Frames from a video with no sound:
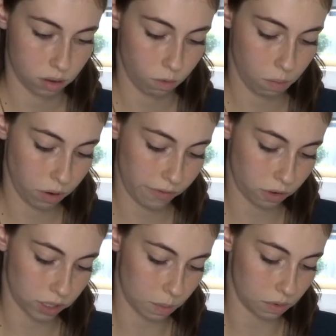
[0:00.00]
1.4
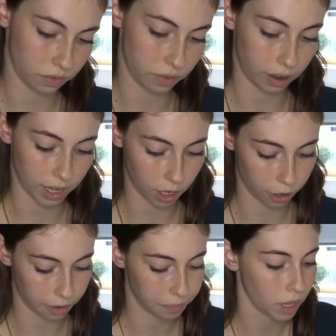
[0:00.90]
seems very low.
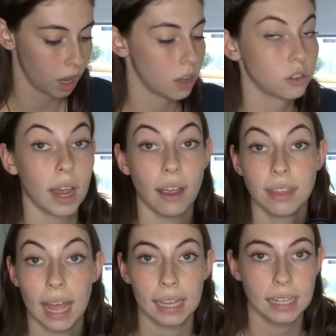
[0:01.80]
So I have
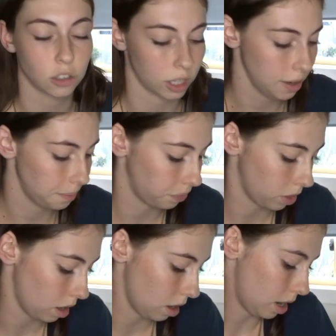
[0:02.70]
that lens on it,
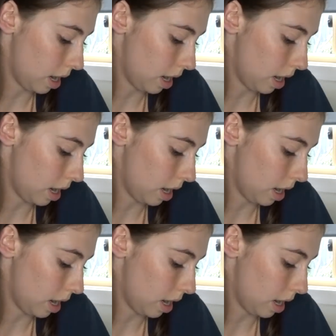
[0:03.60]
and